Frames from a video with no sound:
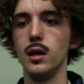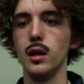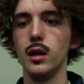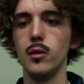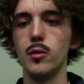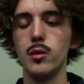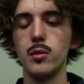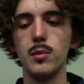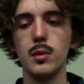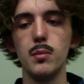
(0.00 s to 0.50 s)
It
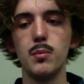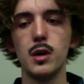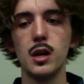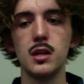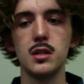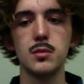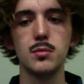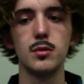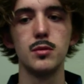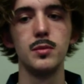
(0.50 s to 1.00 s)
wouldn't be
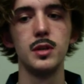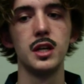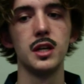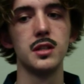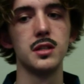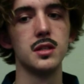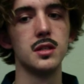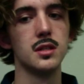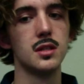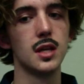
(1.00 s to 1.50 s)
possible
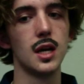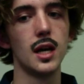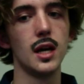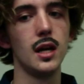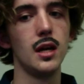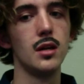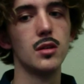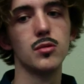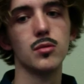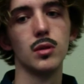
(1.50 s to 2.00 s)
because
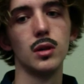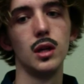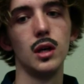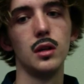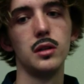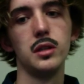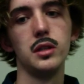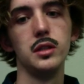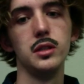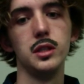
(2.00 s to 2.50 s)
society is
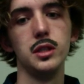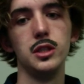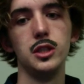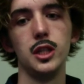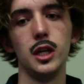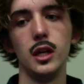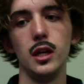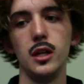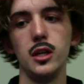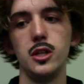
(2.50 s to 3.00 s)
reluctant to
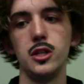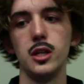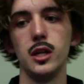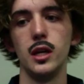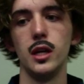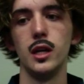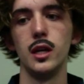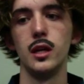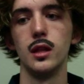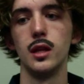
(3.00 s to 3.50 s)
change
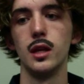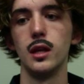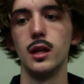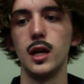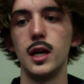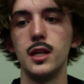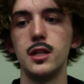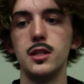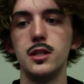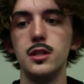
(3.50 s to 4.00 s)
and they
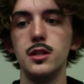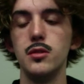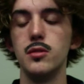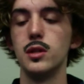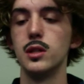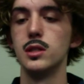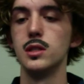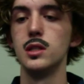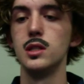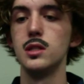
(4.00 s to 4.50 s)
like to do
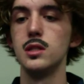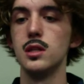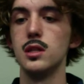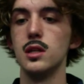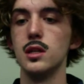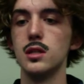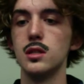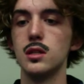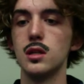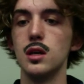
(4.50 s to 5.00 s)
what's
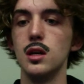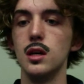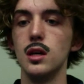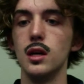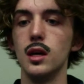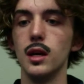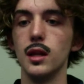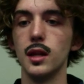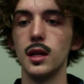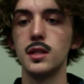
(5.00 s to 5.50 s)
easiest.
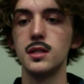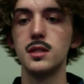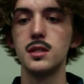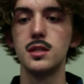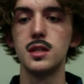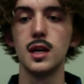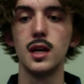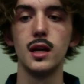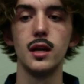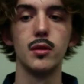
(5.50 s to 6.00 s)
Unless
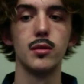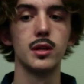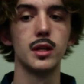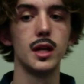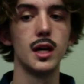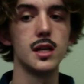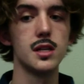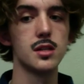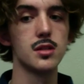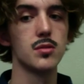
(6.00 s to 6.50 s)
society
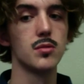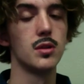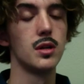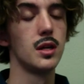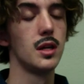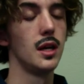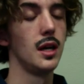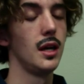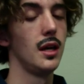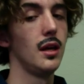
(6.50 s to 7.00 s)
realizes one
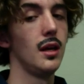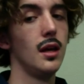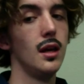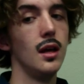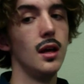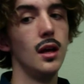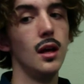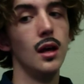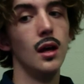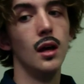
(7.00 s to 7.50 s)
day
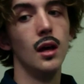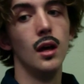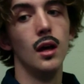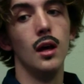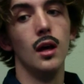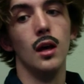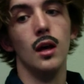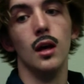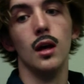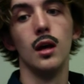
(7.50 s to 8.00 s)

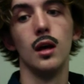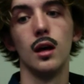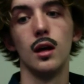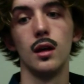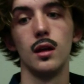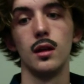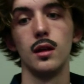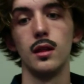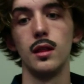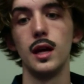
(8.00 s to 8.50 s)

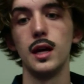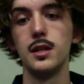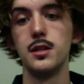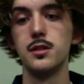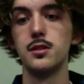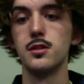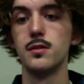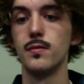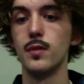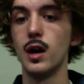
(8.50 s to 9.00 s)
that to
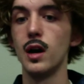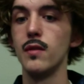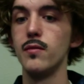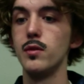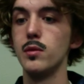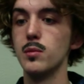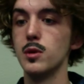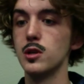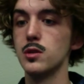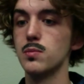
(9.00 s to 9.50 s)
survive you
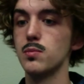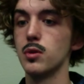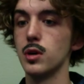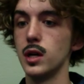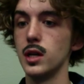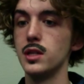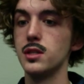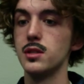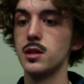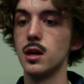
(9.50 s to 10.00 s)
must
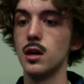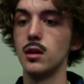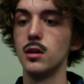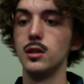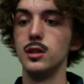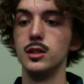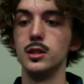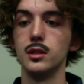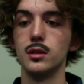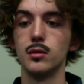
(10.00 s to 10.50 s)
praise
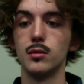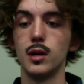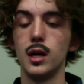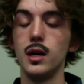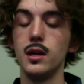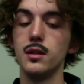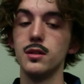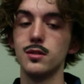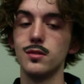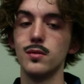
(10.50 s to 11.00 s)
knowledge and the
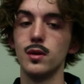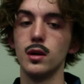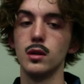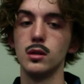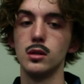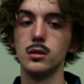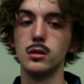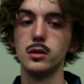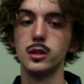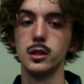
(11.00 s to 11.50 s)
writings of our
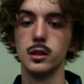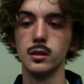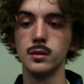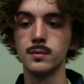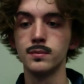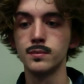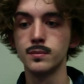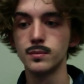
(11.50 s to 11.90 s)
culture.